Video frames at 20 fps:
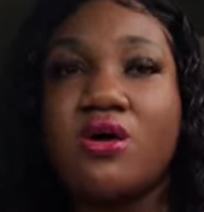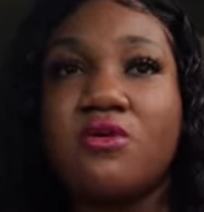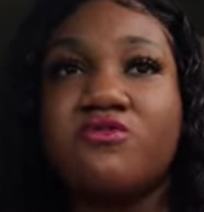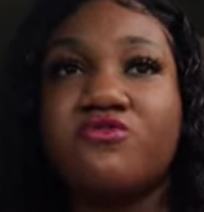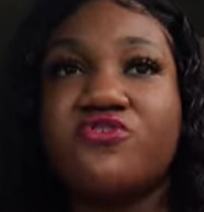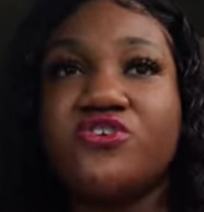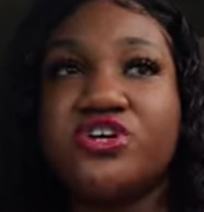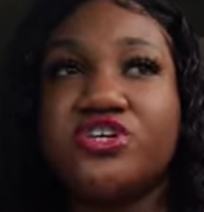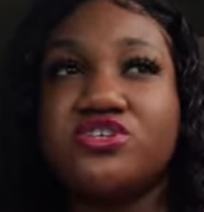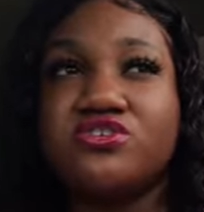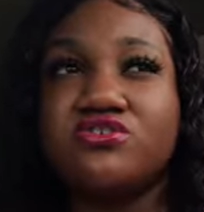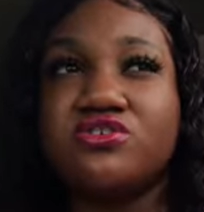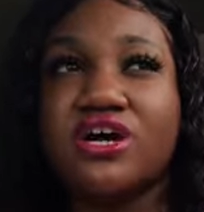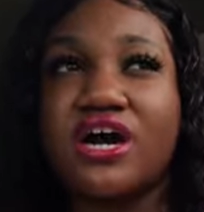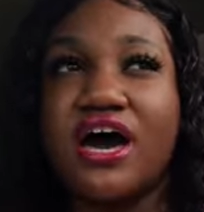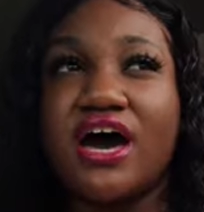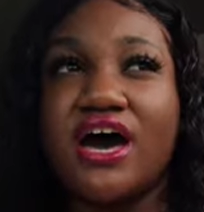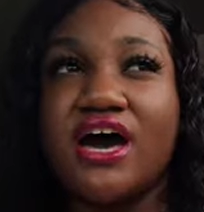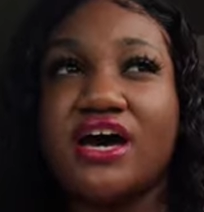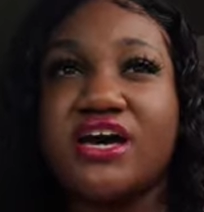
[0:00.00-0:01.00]
for you
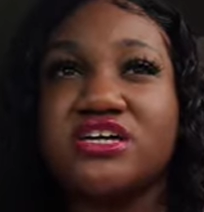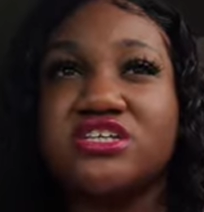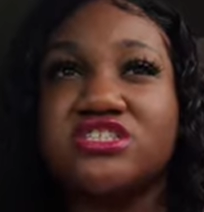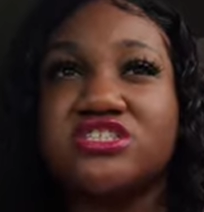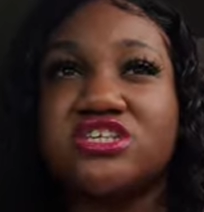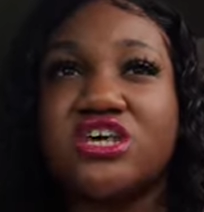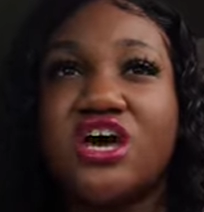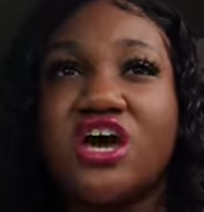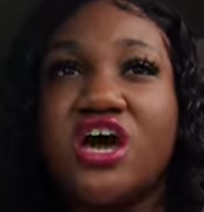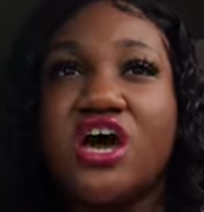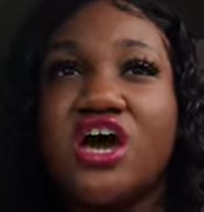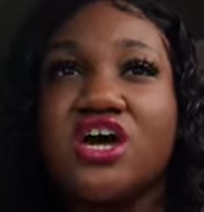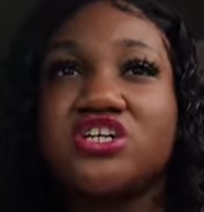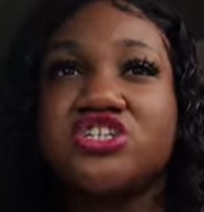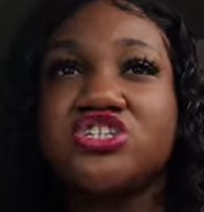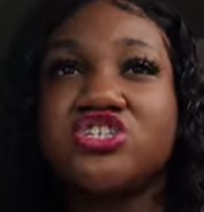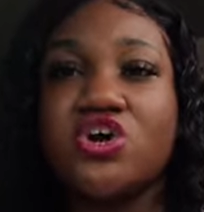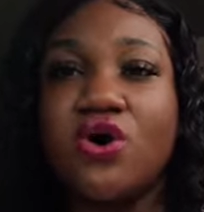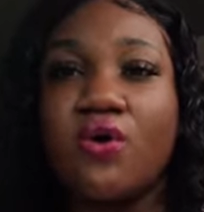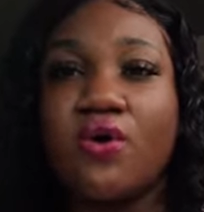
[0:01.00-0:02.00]
guys
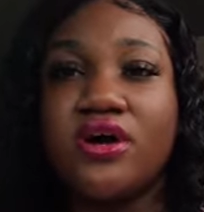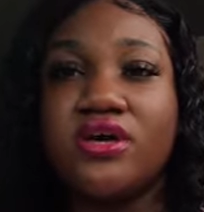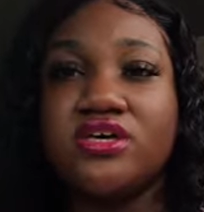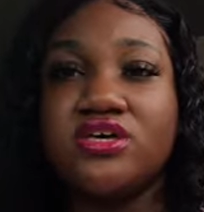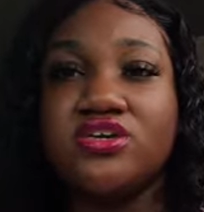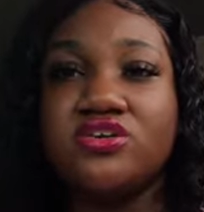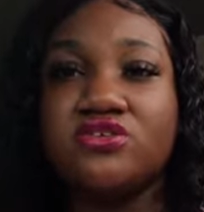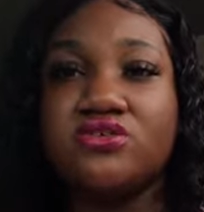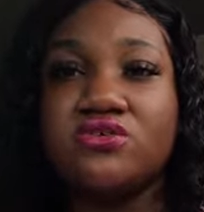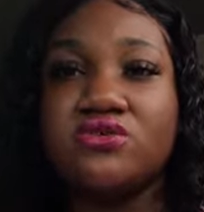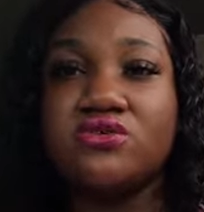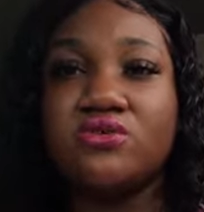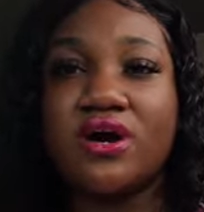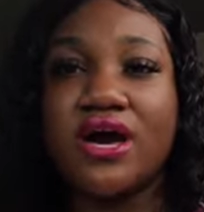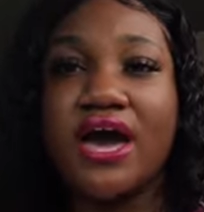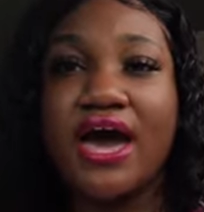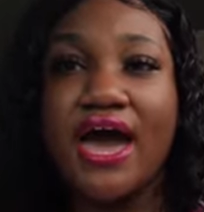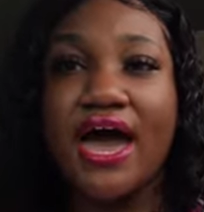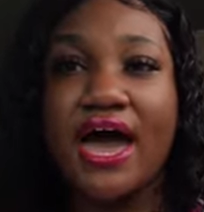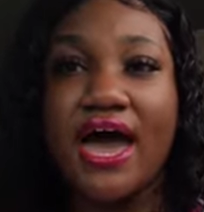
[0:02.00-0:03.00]
showing you
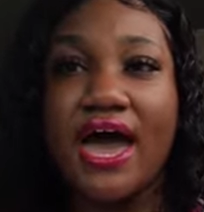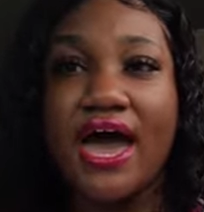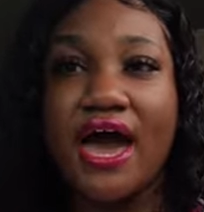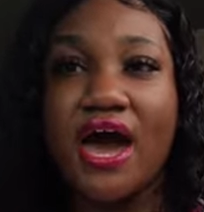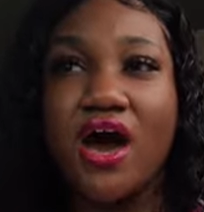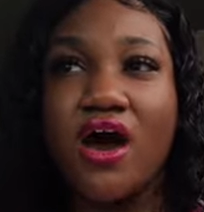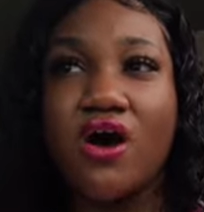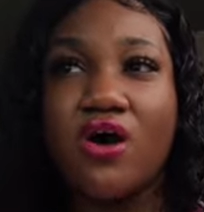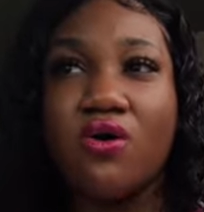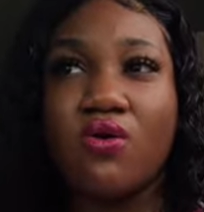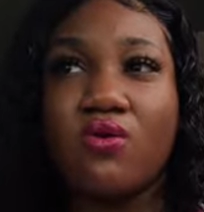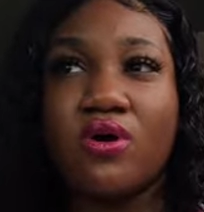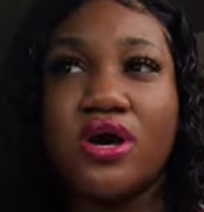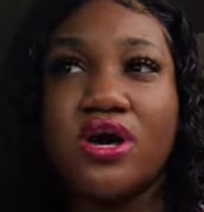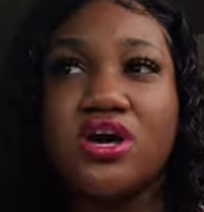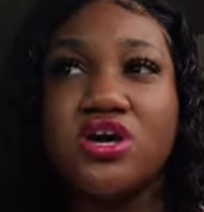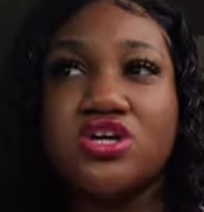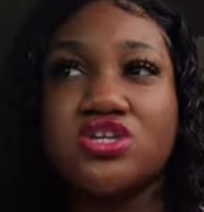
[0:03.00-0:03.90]
how